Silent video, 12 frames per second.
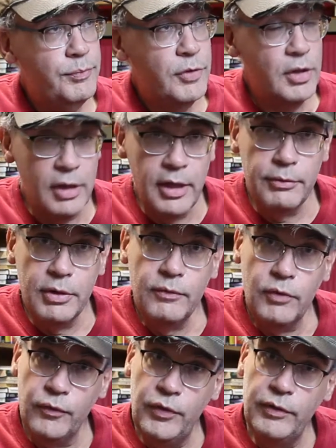deliver it
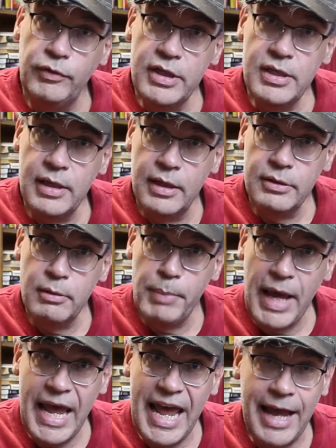for 50 cents a
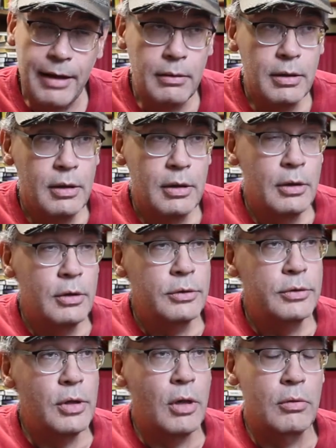bag.
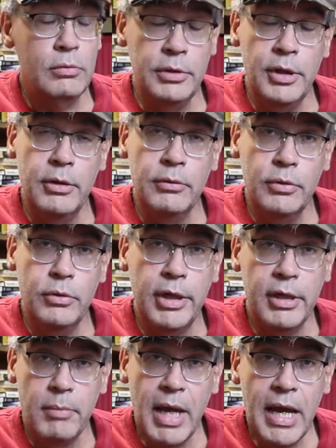So,
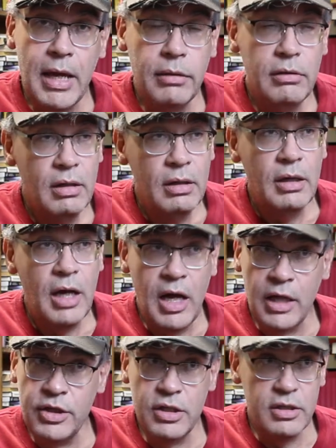quick math,
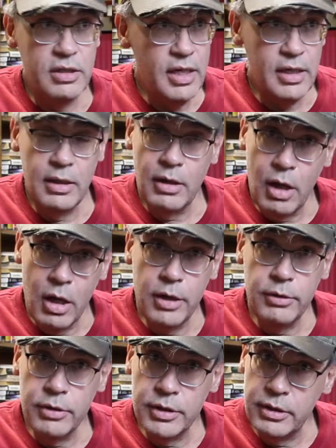I just needed
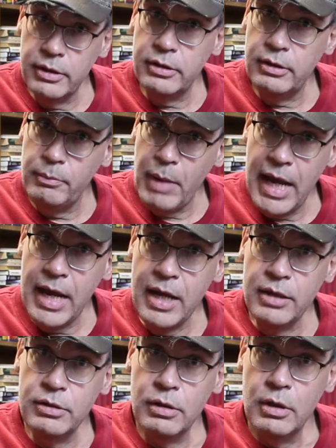160
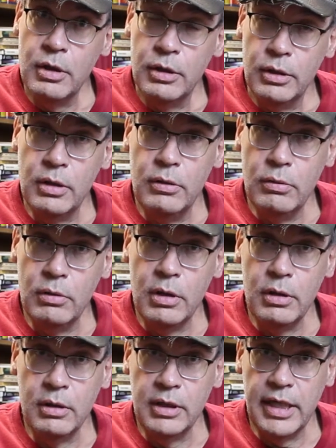bags
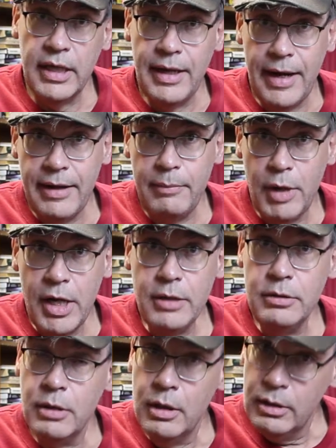to get 80
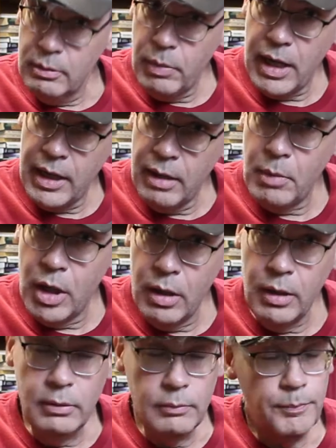bucks to buy a
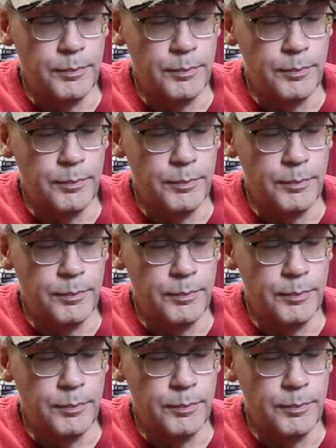Marlin.